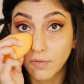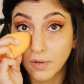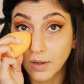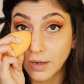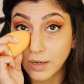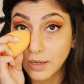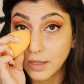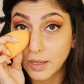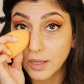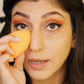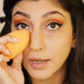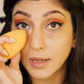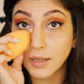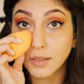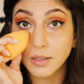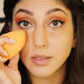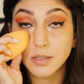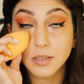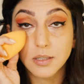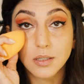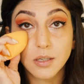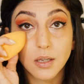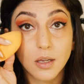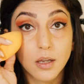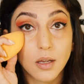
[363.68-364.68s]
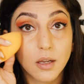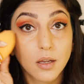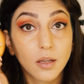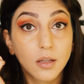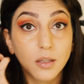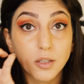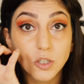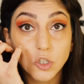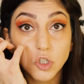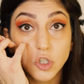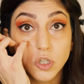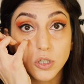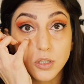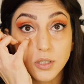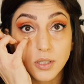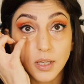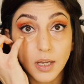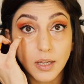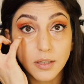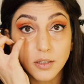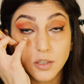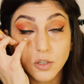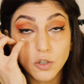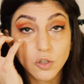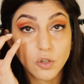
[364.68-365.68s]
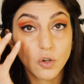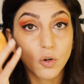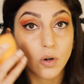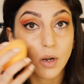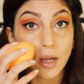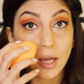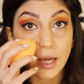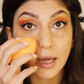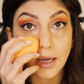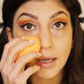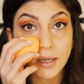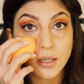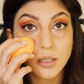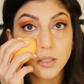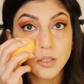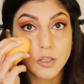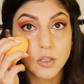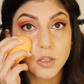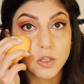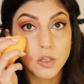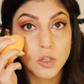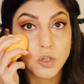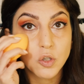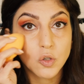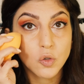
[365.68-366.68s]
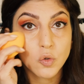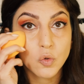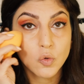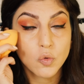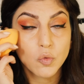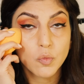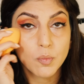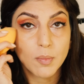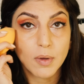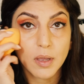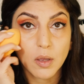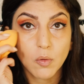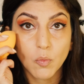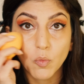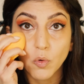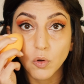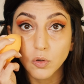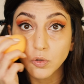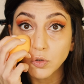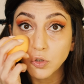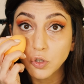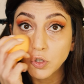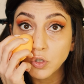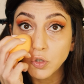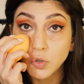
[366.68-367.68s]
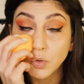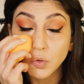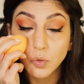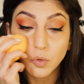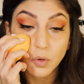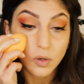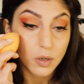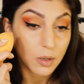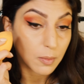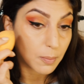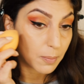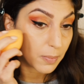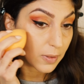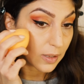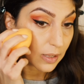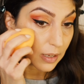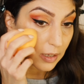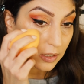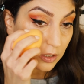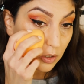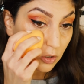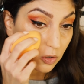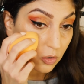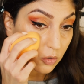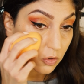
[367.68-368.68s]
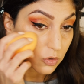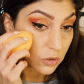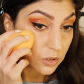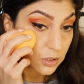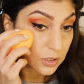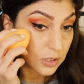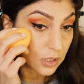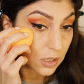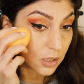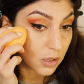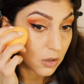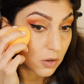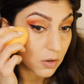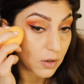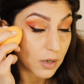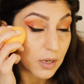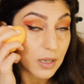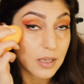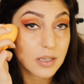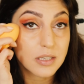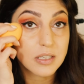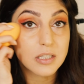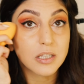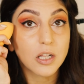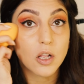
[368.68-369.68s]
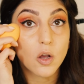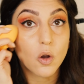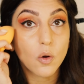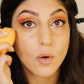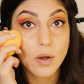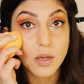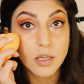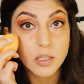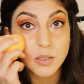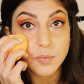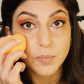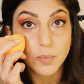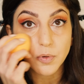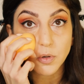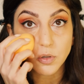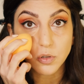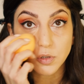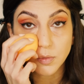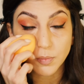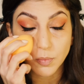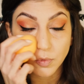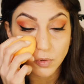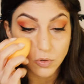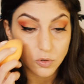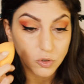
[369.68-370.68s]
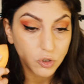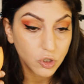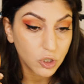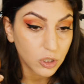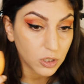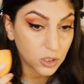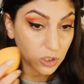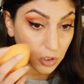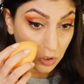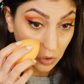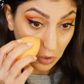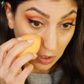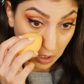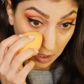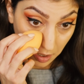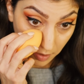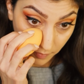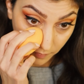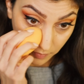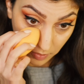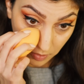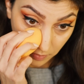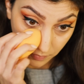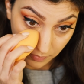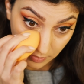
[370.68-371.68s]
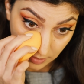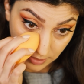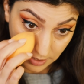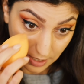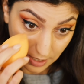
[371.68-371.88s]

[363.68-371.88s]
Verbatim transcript: fine lines just under your eyes, you may want to apply your concealer as low as possible just to cover the